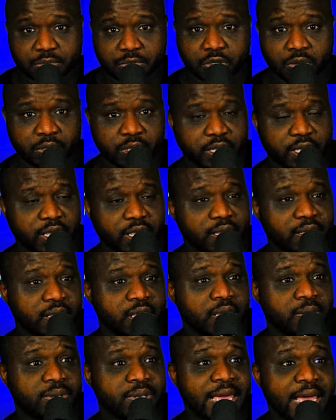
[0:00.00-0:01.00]
Okay,
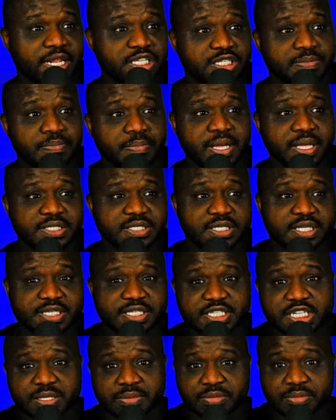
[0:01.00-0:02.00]
and not to mention the
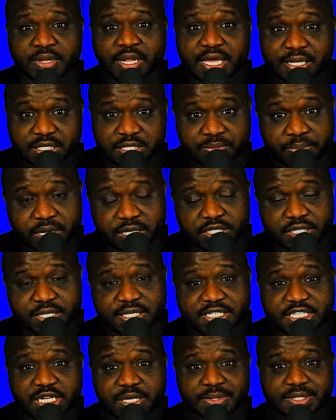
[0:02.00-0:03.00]

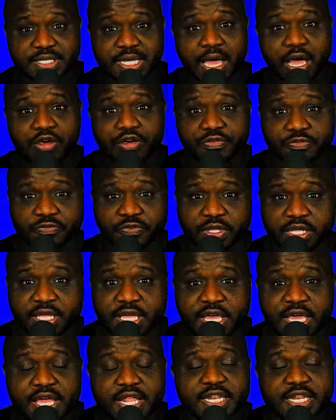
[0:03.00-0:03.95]
cinematography